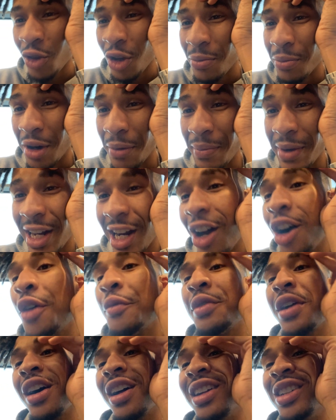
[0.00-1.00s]
But man, I hope
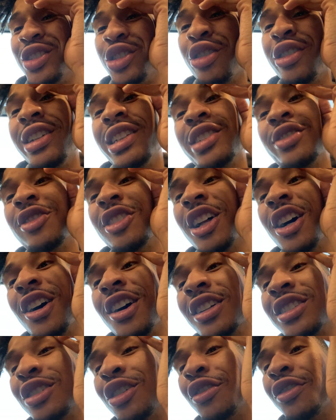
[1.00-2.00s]
y'all enjoying this
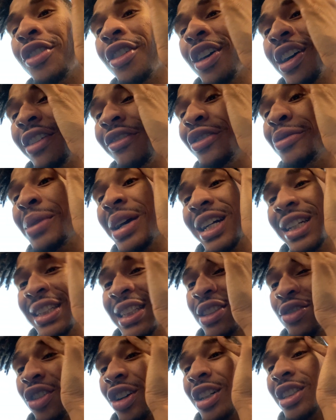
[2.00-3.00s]
vlog so far. If you made it
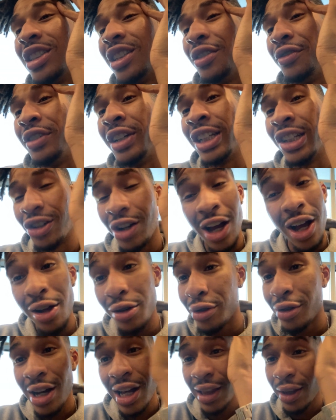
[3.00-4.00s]
this far into the video, I don't
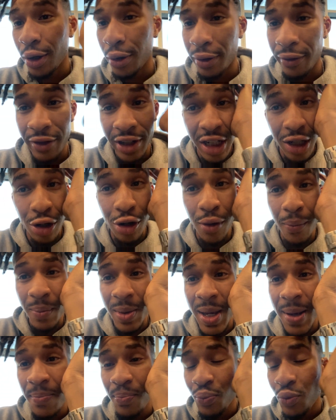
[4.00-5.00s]
know how long the video gonna
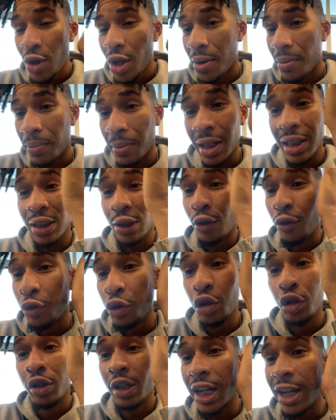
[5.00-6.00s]
be, but it's a
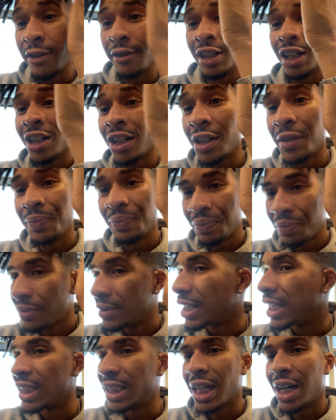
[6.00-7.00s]
full day vlog.
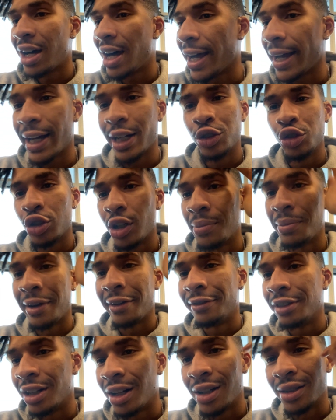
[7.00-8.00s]
That's how I gotta drop my
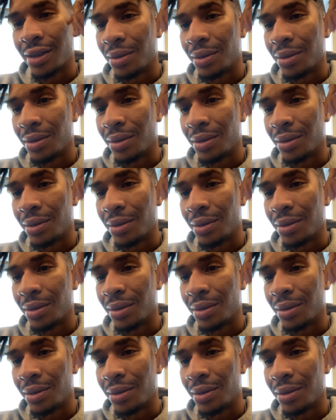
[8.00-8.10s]
vlogs.